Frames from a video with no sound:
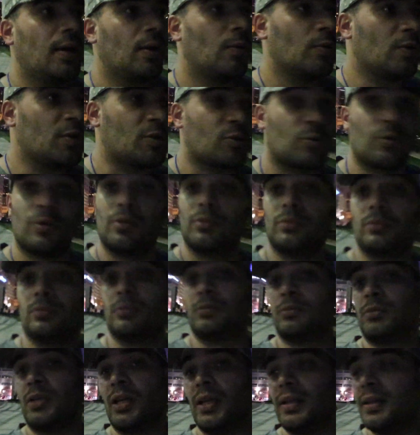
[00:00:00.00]
which
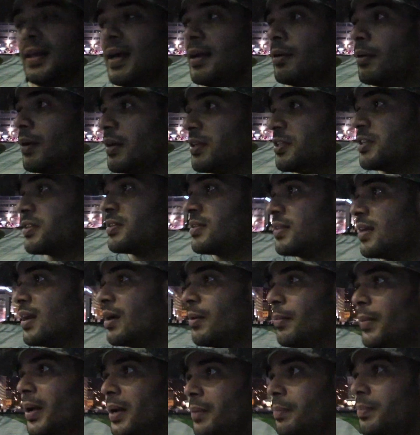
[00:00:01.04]
that right just
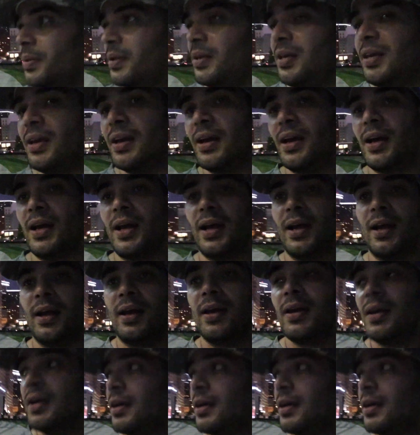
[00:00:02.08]
there might be a